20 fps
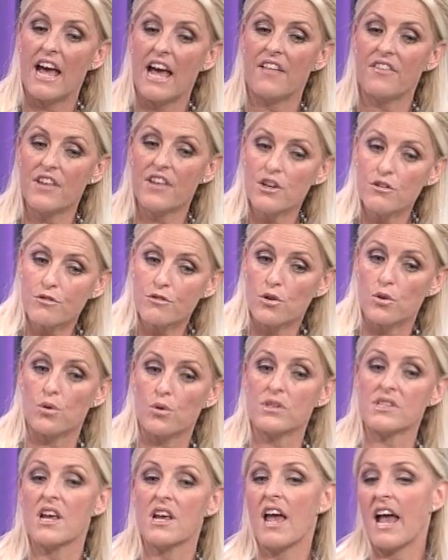And then, of
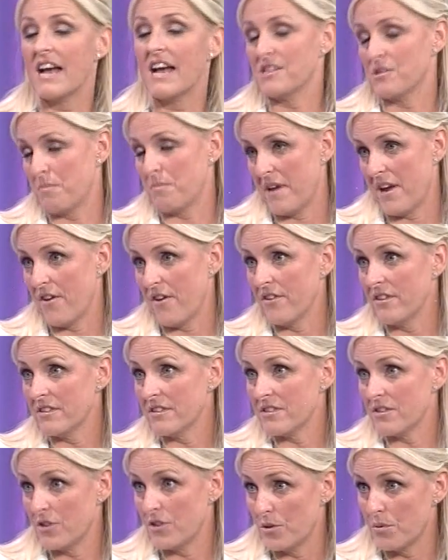course, as a
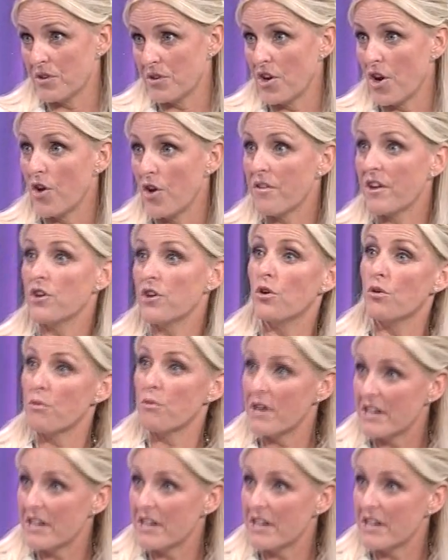parent, you would know that you're